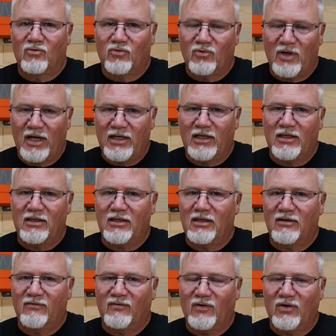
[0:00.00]
running
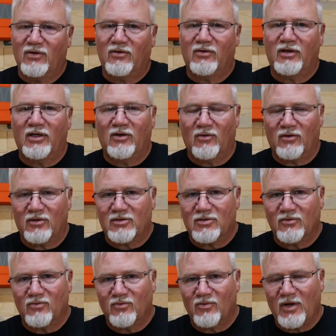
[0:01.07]
the inverter in order
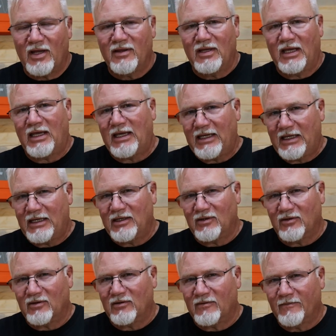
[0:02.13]
to run the
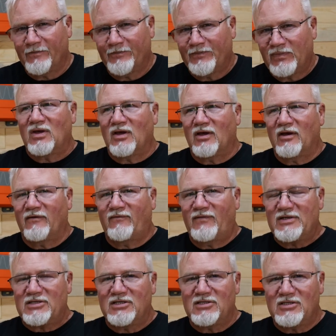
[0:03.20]
heater.
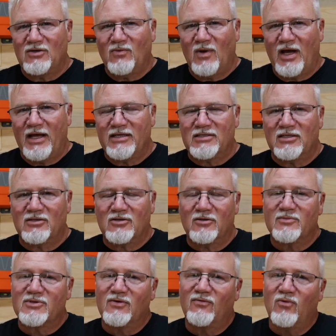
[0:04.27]
Efficiency-wise, in
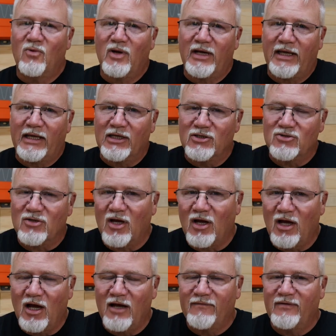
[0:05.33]
terms of what I can draw
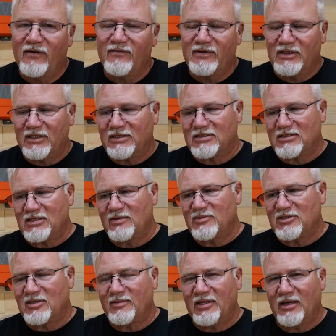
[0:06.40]
off of it, it
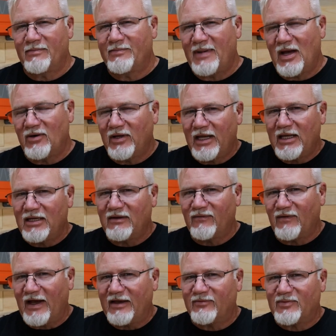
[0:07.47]
seems to be about
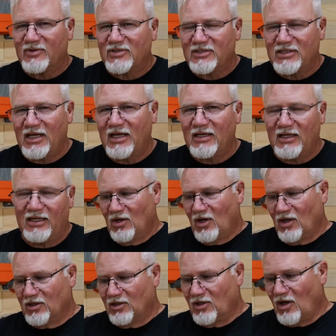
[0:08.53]
85%.
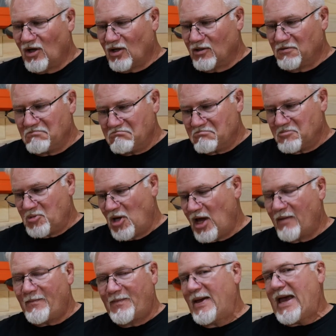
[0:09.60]
All in all,
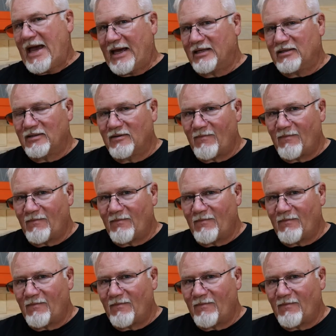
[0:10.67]
Not bad,